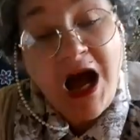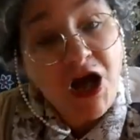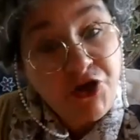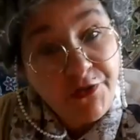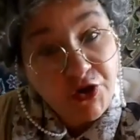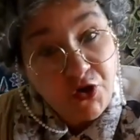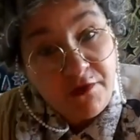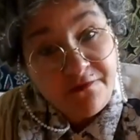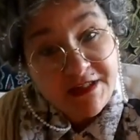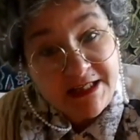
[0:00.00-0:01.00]
Another
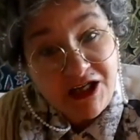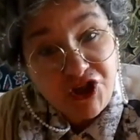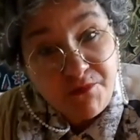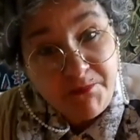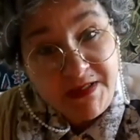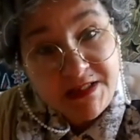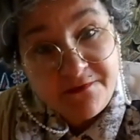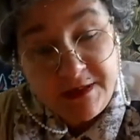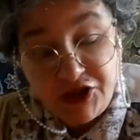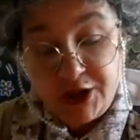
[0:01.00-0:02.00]
conversation piece
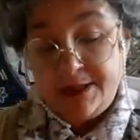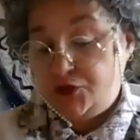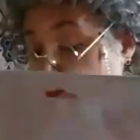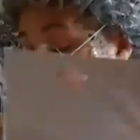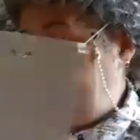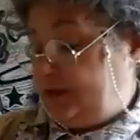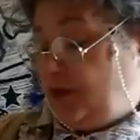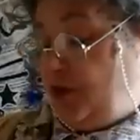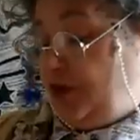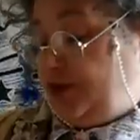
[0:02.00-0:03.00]
for the gentleman
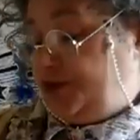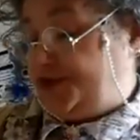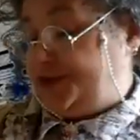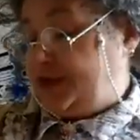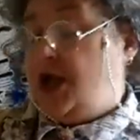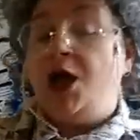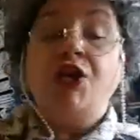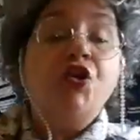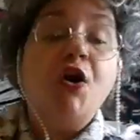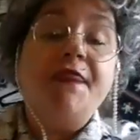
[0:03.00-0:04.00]
callers.
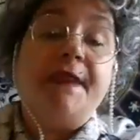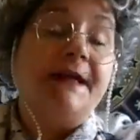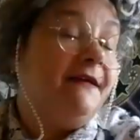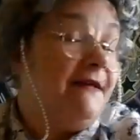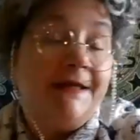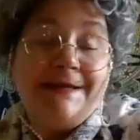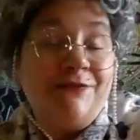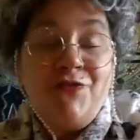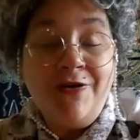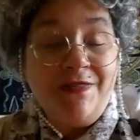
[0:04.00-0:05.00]
Not that,
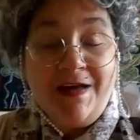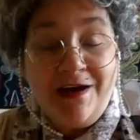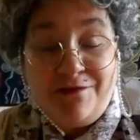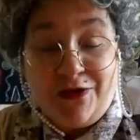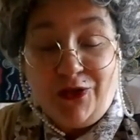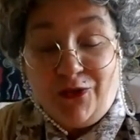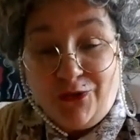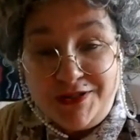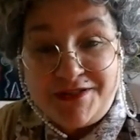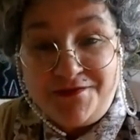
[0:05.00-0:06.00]
not that I've got
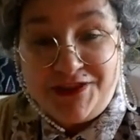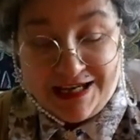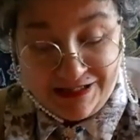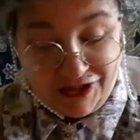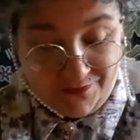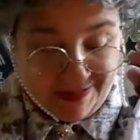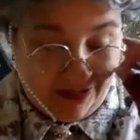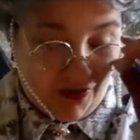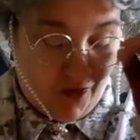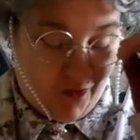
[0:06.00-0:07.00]
lots of gentleman
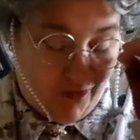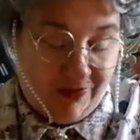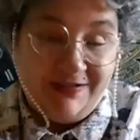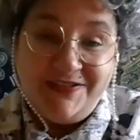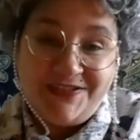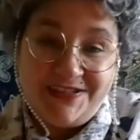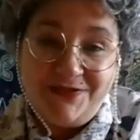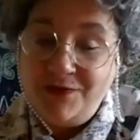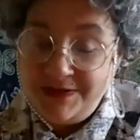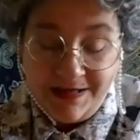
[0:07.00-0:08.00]
callers,
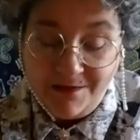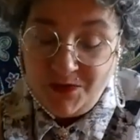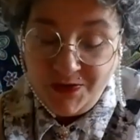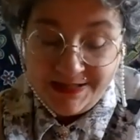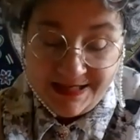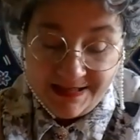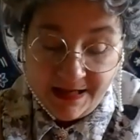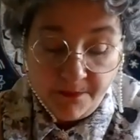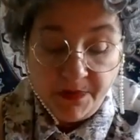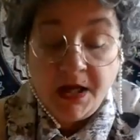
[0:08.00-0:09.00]
not, I'm not saying
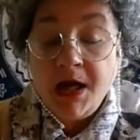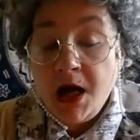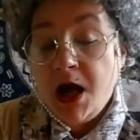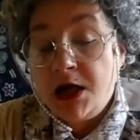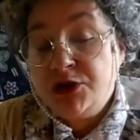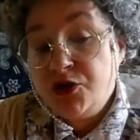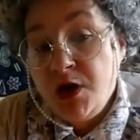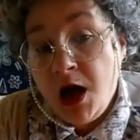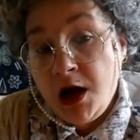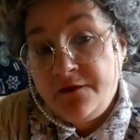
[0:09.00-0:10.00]
that, but I do
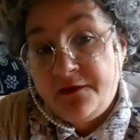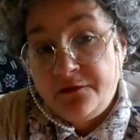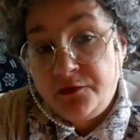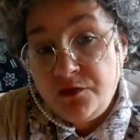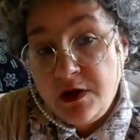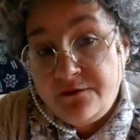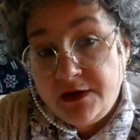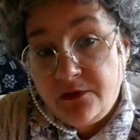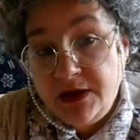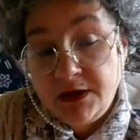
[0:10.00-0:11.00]
have a few
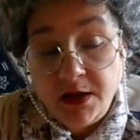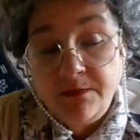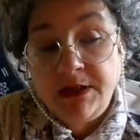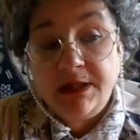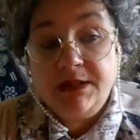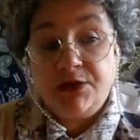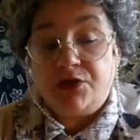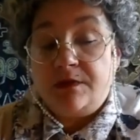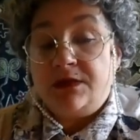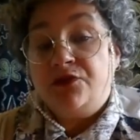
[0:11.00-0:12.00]
every week coming in
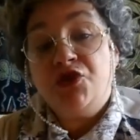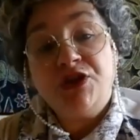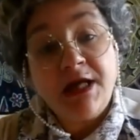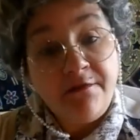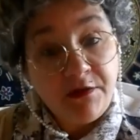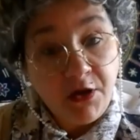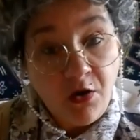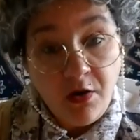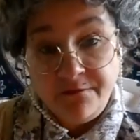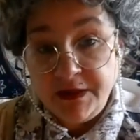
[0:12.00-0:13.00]
and just having
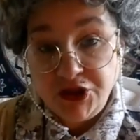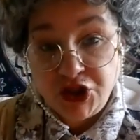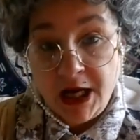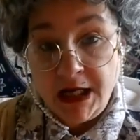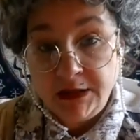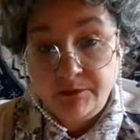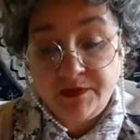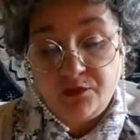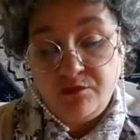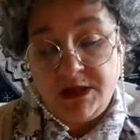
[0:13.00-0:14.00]
coffee and chatting
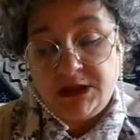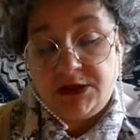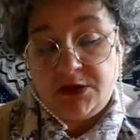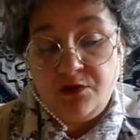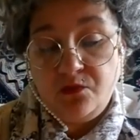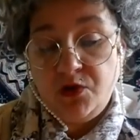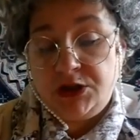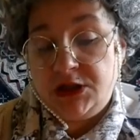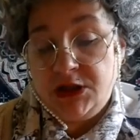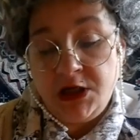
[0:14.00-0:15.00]
with old Mrs
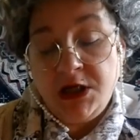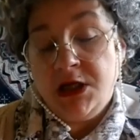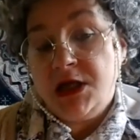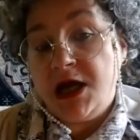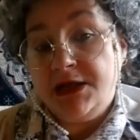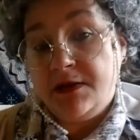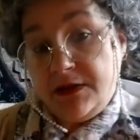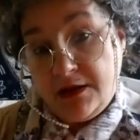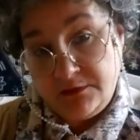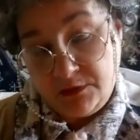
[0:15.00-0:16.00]
Doubtwater. And,
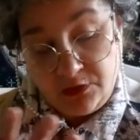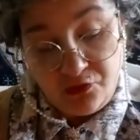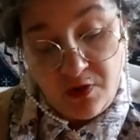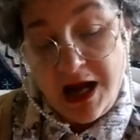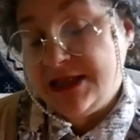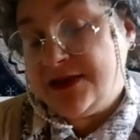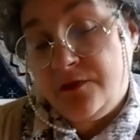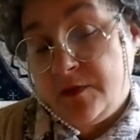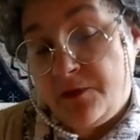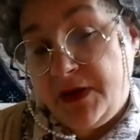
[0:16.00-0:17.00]
and you know, I sit
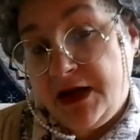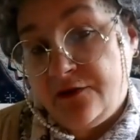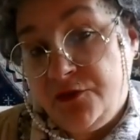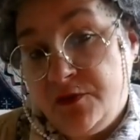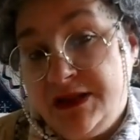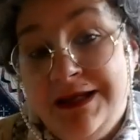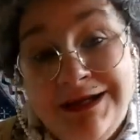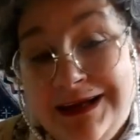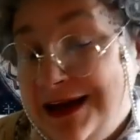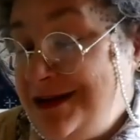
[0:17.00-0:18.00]
with my perfume, and,
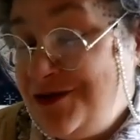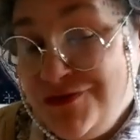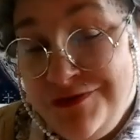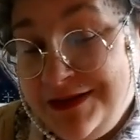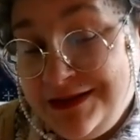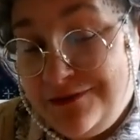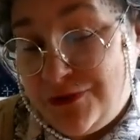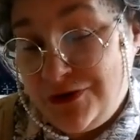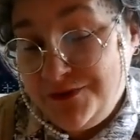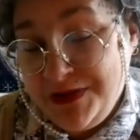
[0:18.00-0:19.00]
and I know that they
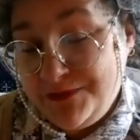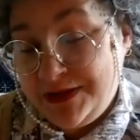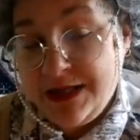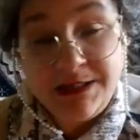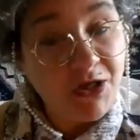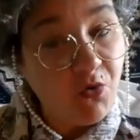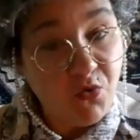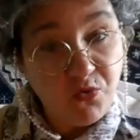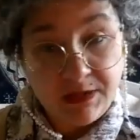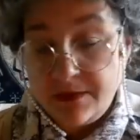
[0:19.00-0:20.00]
want me, but that's a
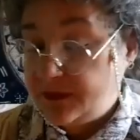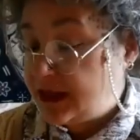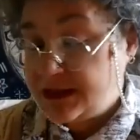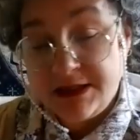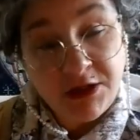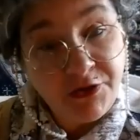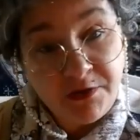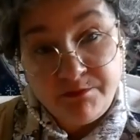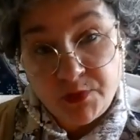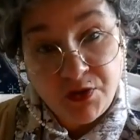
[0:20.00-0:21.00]
whole, this is an
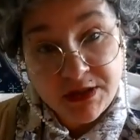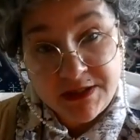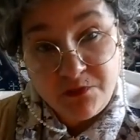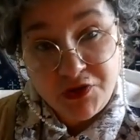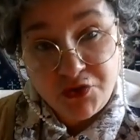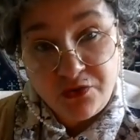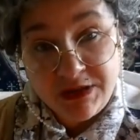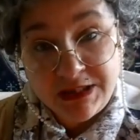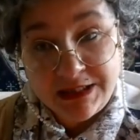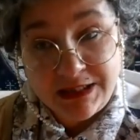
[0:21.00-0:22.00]
unboxing we're doing
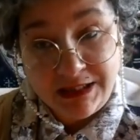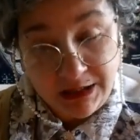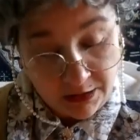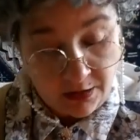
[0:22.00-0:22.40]
today.